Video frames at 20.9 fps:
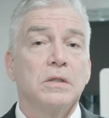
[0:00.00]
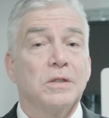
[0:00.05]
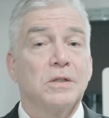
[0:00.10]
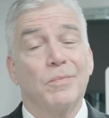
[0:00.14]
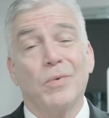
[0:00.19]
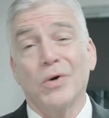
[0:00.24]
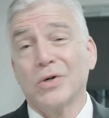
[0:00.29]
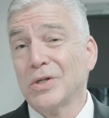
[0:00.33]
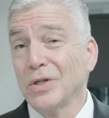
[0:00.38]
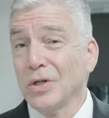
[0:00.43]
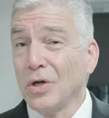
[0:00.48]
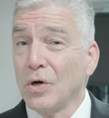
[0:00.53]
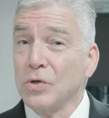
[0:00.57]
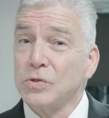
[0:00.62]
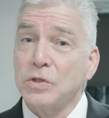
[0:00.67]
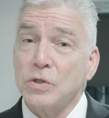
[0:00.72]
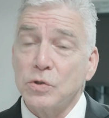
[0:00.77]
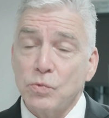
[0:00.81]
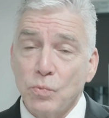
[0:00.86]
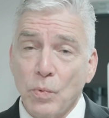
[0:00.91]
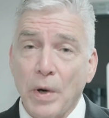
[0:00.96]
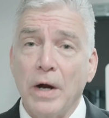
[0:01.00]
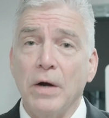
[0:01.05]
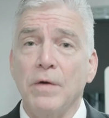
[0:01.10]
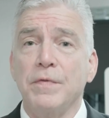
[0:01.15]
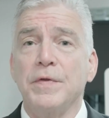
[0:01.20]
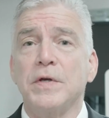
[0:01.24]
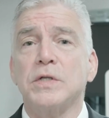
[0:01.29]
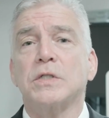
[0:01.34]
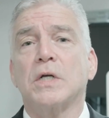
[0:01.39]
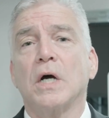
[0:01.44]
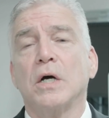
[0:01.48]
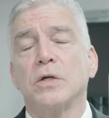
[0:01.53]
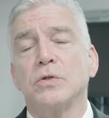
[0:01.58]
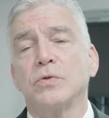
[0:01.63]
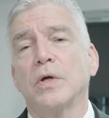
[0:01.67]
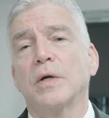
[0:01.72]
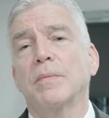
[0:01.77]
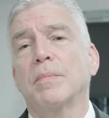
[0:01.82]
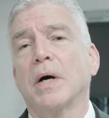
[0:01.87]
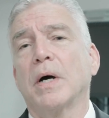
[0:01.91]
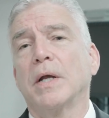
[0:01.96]
tuberculosis, rare in this
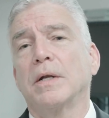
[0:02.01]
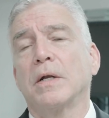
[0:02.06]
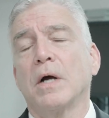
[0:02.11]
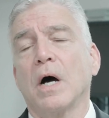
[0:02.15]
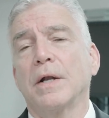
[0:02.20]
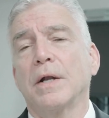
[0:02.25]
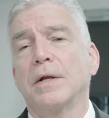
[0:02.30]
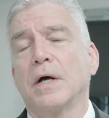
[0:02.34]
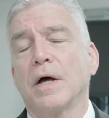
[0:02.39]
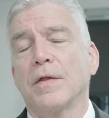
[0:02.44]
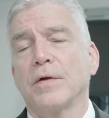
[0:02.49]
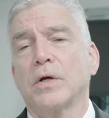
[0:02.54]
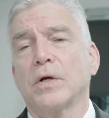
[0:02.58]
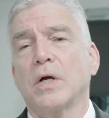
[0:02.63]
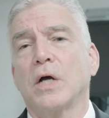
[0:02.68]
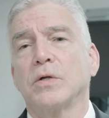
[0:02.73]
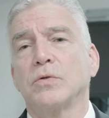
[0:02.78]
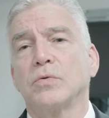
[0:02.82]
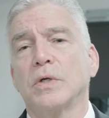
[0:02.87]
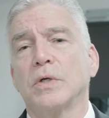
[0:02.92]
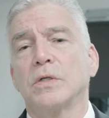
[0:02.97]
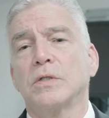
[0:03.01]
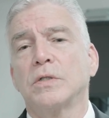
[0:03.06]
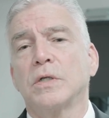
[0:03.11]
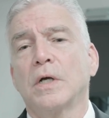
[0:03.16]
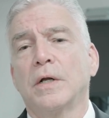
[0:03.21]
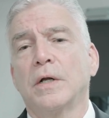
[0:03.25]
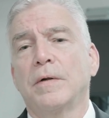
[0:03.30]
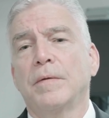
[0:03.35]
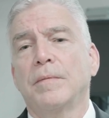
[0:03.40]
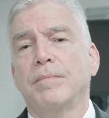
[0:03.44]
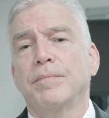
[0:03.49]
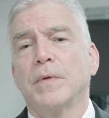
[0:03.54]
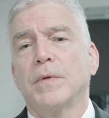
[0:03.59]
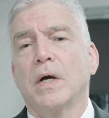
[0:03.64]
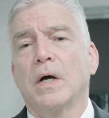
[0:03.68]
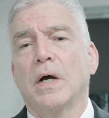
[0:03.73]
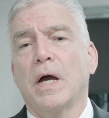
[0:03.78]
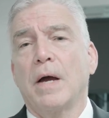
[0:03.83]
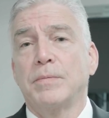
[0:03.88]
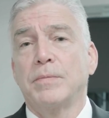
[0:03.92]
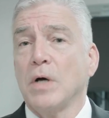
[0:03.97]
country but not in other countries,
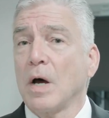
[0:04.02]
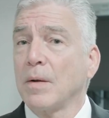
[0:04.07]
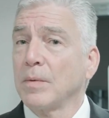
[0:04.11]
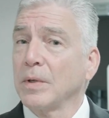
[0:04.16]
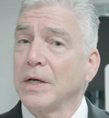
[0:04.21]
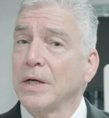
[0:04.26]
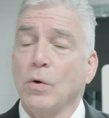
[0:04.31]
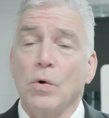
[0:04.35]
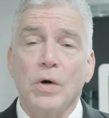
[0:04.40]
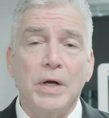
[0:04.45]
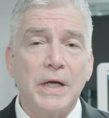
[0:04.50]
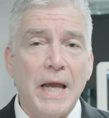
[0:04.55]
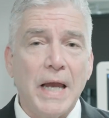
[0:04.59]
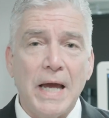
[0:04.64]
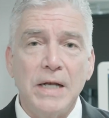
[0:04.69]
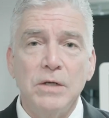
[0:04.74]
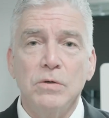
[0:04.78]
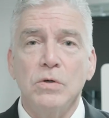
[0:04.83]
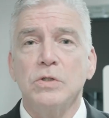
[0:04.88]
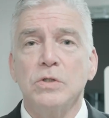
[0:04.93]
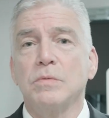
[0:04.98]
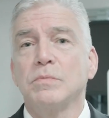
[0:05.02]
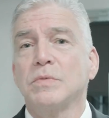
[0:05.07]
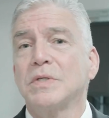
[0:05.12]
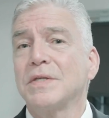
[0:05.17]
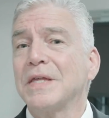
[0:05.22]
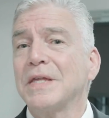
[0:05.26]
uh, abdominal aortic aneurysms.